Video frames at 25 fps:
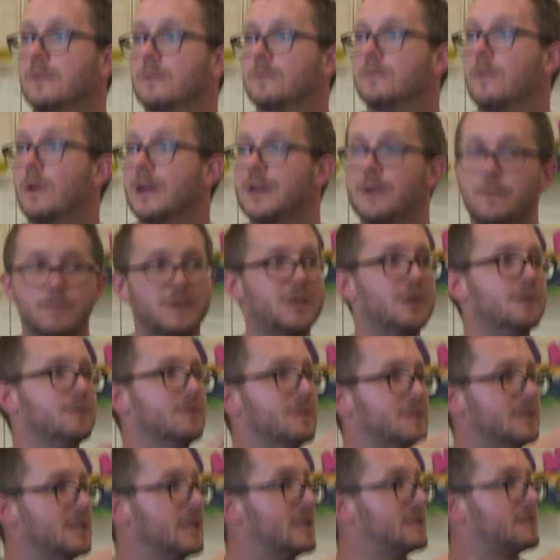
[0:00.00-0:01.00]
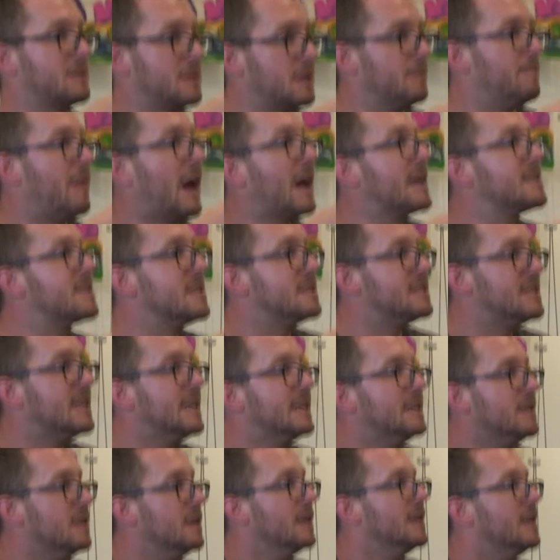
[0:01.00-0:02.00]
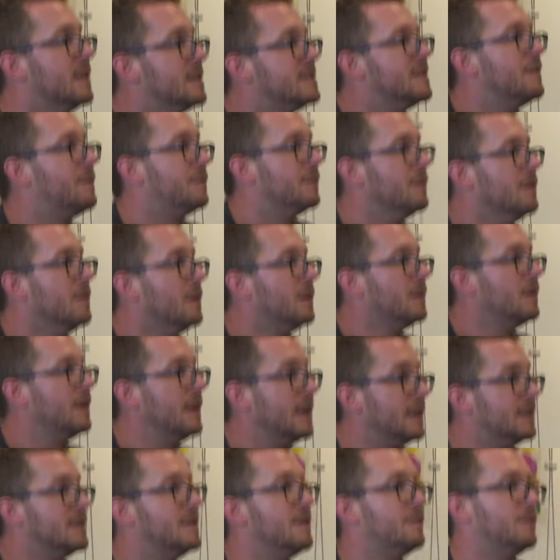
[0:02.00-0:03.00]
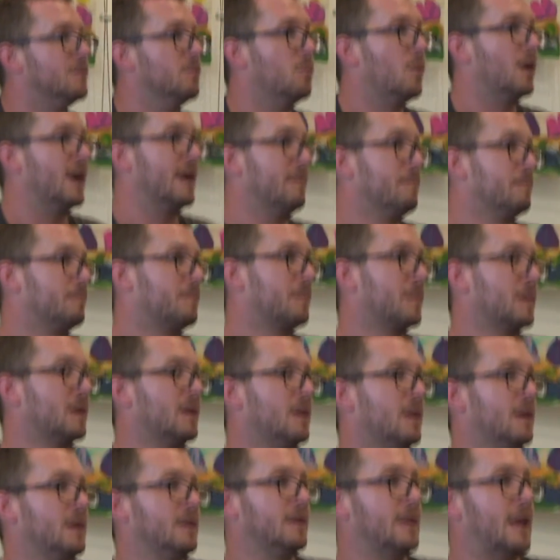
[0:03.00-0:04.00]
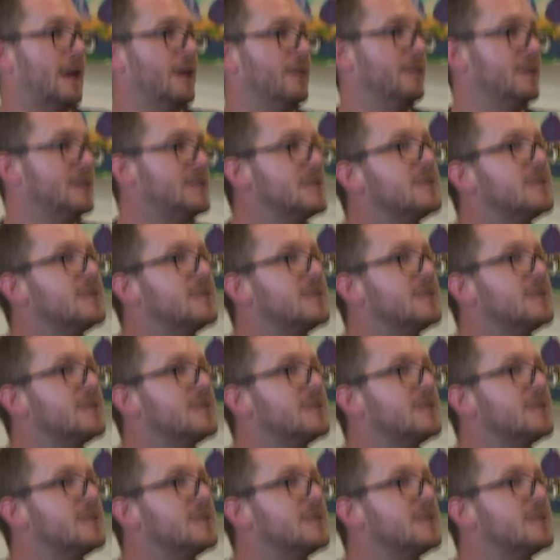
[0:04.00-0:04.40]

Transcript: Why don't we use this capacity in a different way? Now, this